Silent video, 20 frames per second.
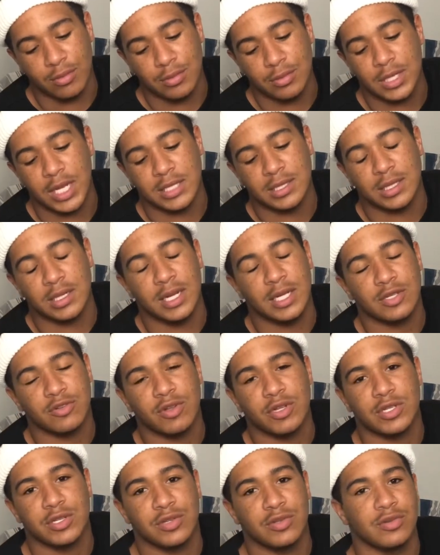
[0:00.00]
That's the next
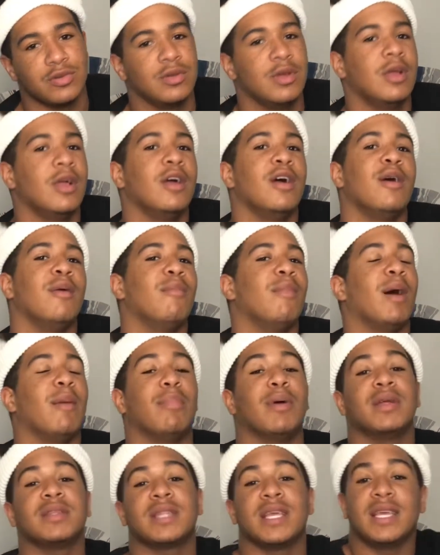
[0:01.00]
question too. My
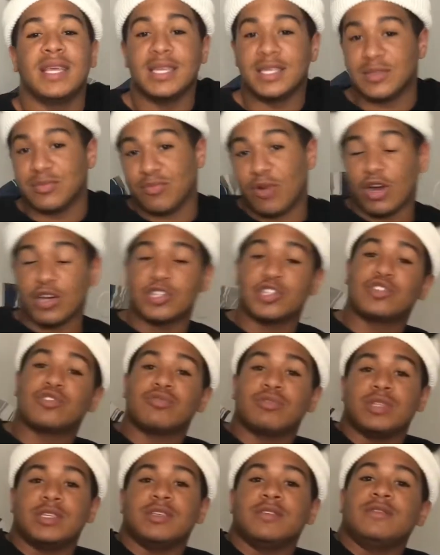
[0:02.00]
birthday is March
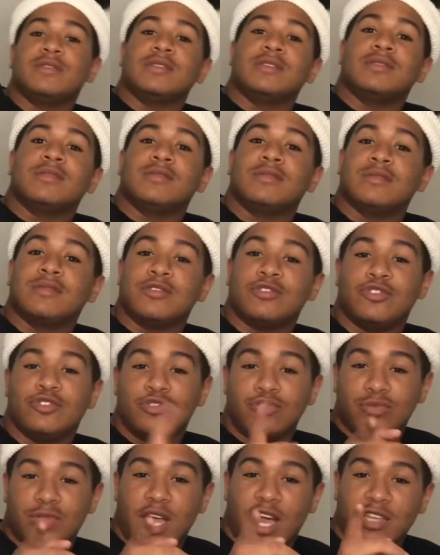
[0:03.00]
20th,
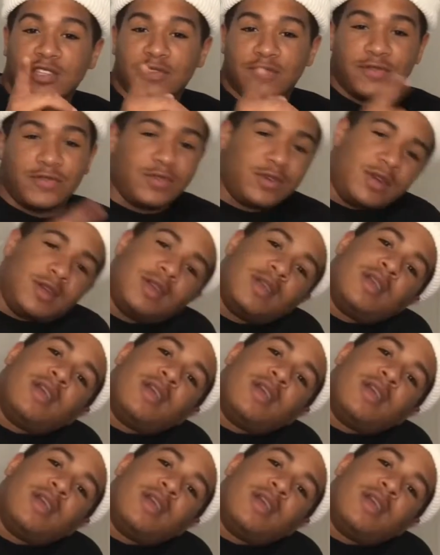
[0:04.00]
2004.